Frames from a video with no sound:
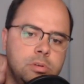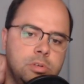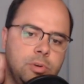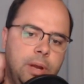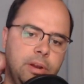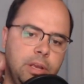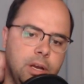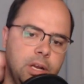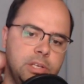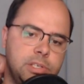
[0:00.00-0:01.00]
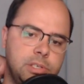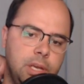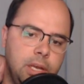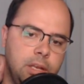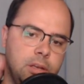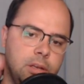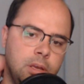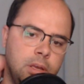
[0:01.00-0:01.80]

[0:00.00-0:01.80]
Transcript: surrounding Giannis and